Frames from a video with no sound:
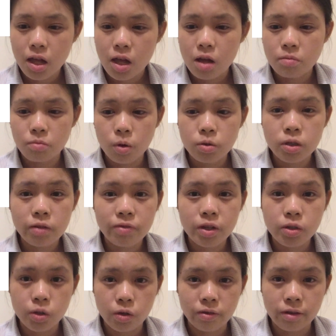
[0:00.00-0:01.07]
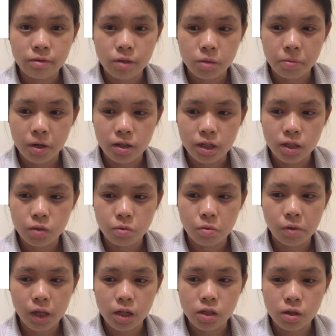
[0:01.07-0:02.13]
Most of the survey respondents were
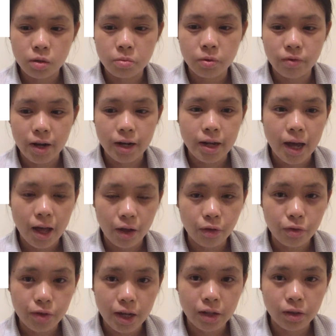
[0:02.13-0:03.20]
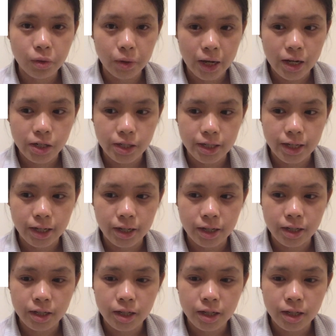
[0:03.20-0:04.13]
willing to provide health and location data,